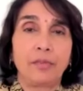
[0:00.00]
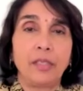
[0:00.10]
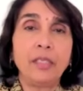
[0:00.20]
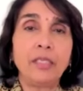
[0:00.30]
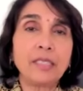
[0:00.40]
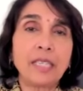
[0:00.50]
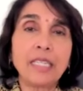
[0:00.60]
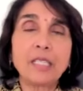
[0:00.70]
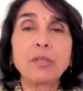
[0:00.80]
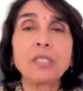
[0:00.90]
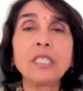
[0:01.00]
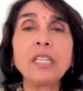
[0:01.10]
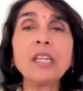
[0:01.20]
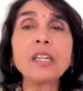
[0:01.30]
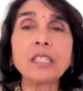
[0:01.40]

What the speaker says: in this case it was dear